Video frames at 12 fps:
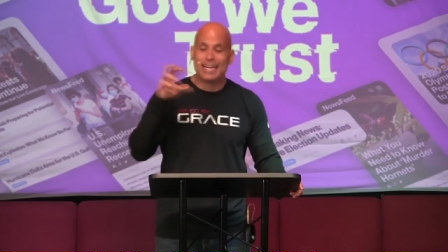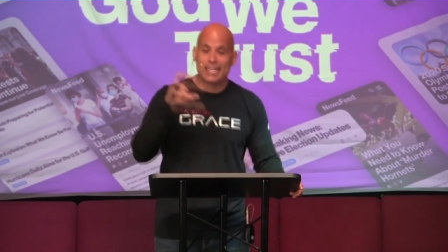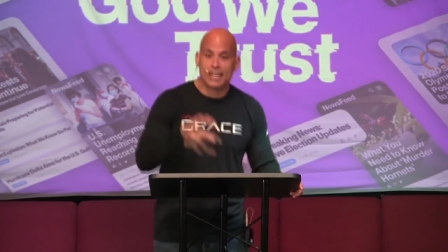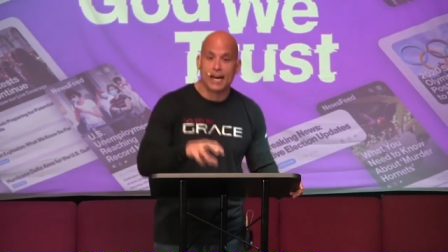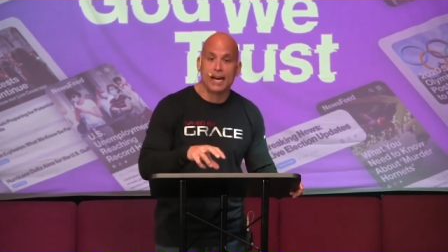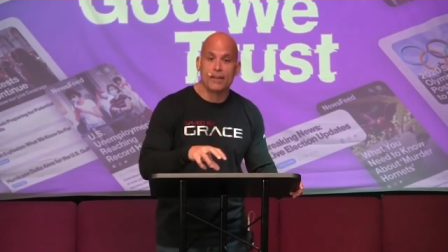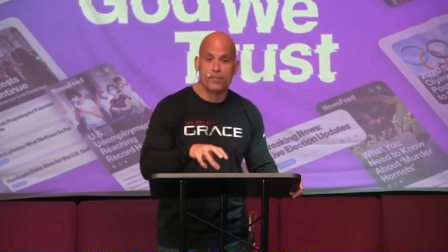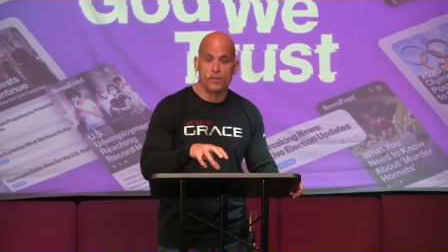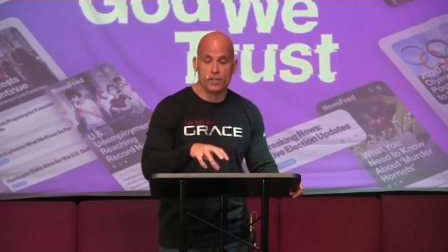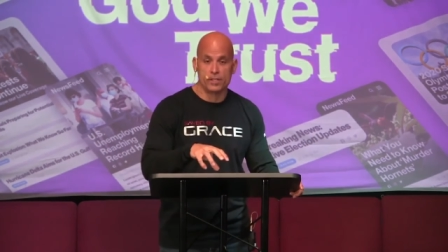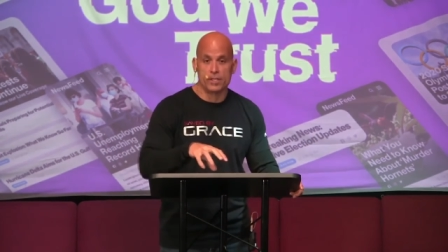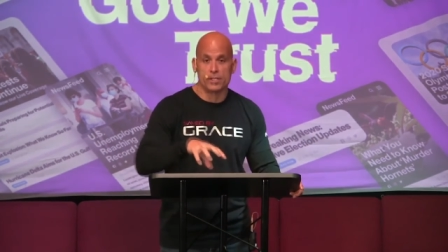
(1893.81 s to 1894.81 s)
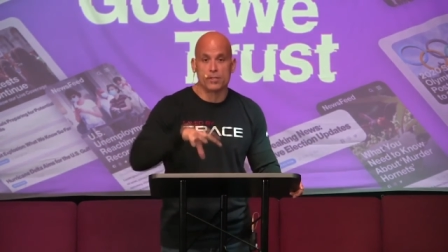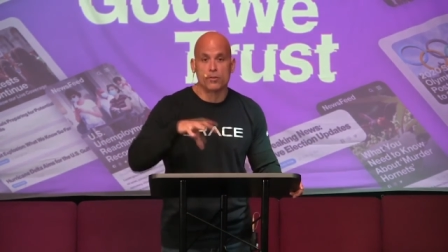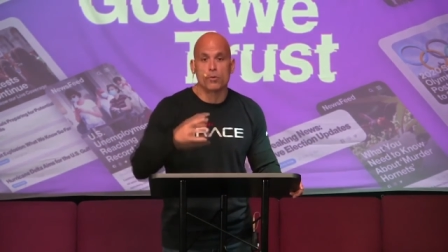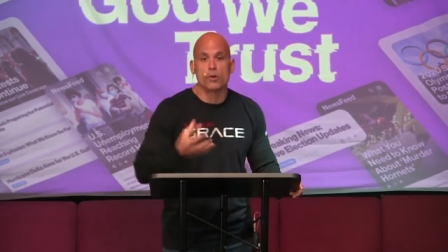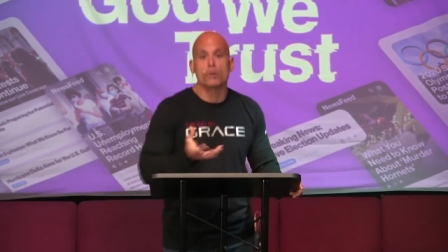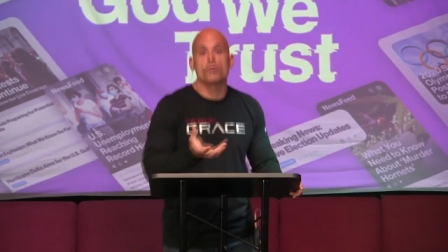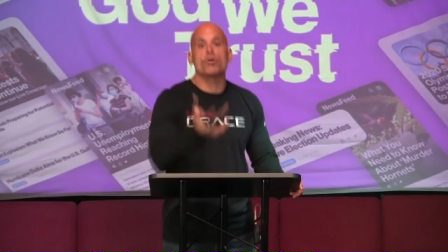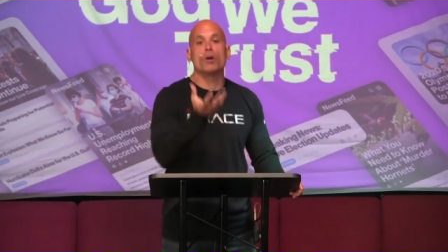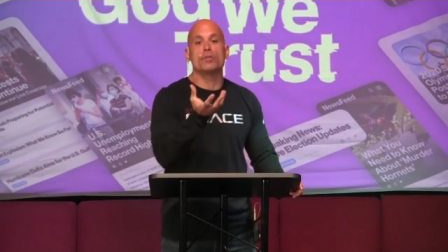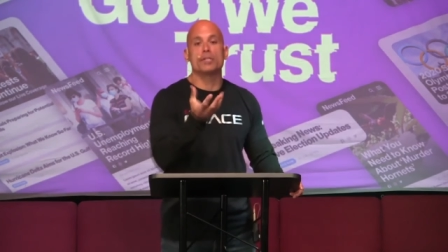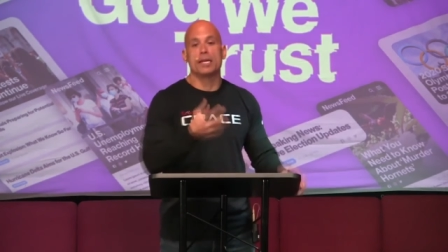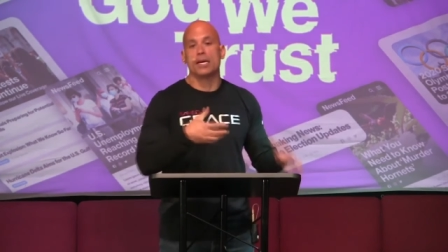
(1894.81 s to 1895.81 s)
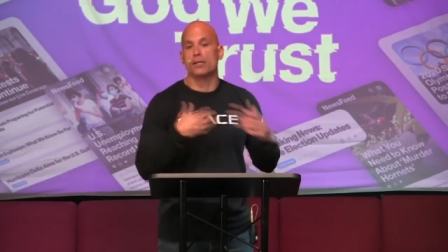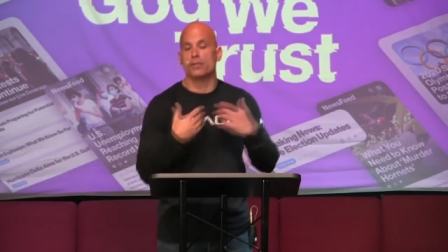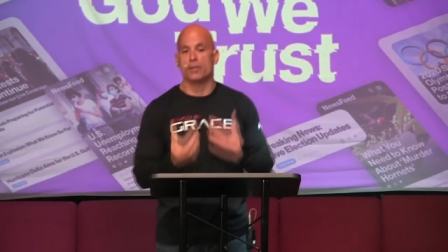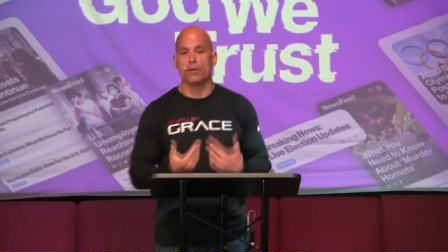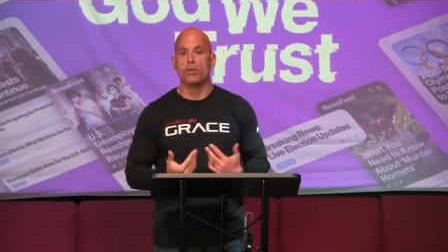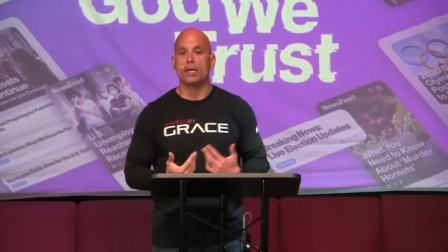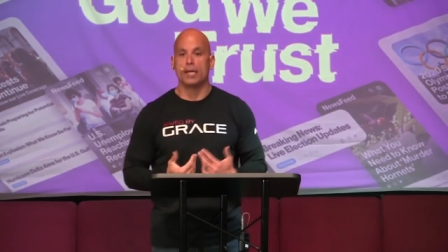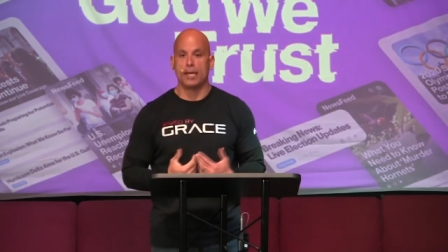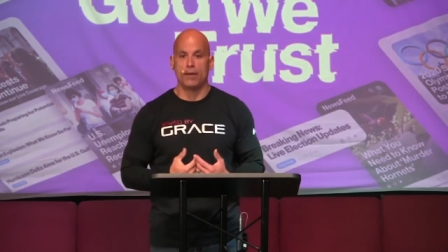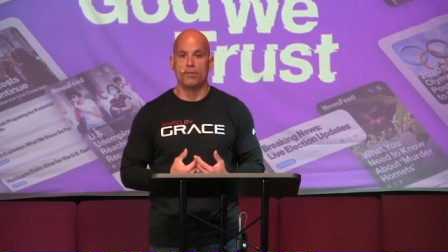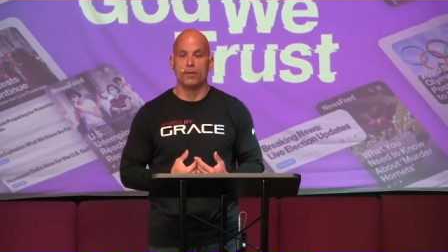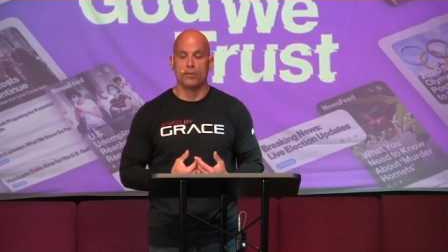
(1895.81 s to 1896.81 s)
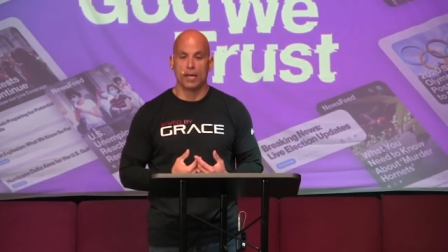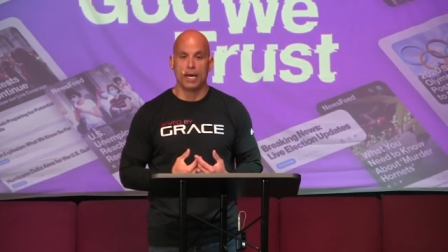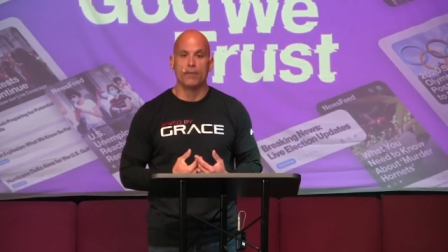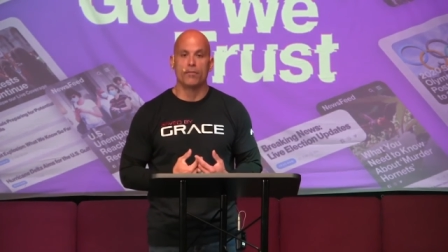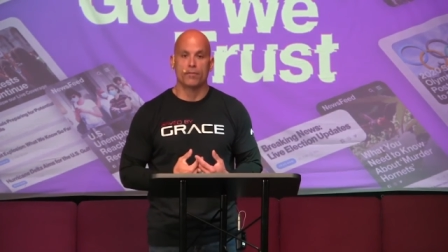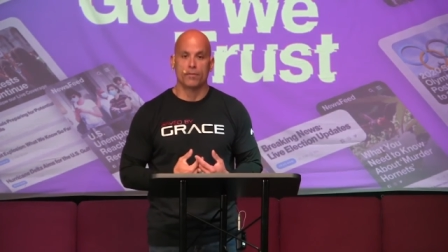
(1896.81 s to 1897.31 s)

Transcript: died for the sins of the world, rose again so that we could have new life.